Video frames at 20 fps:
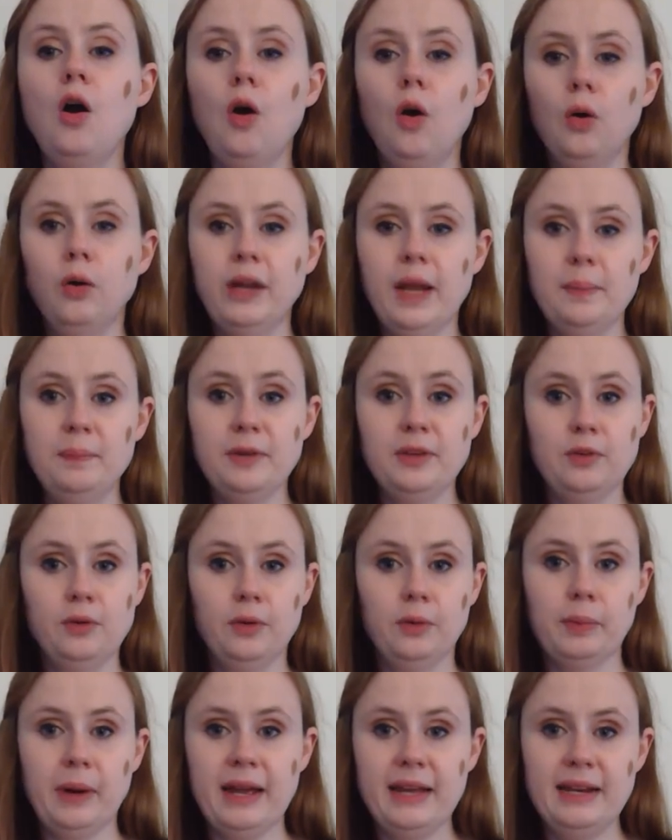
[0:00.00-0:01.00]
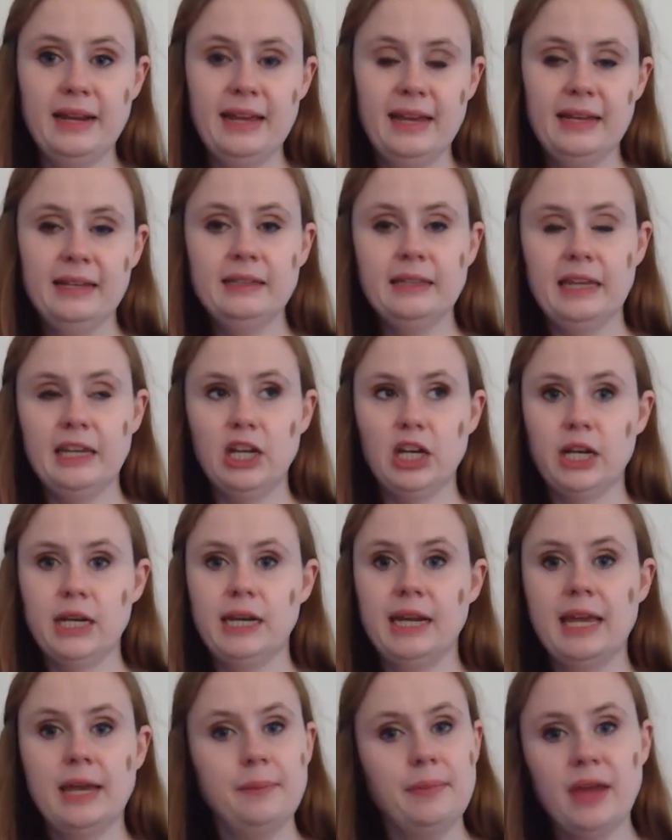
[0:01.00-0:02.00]
Hold up your right hand like you're
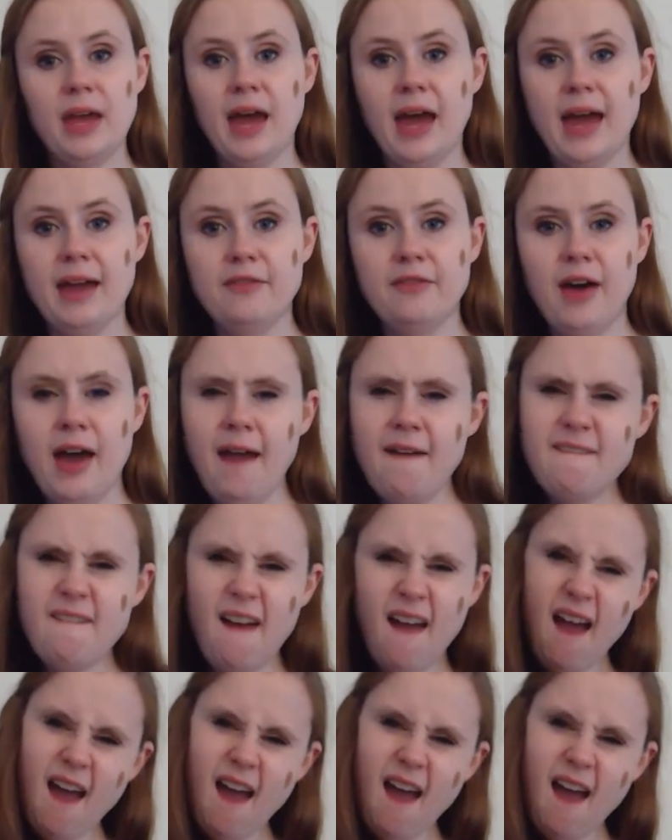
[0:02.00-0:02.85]
gonna give me a high five.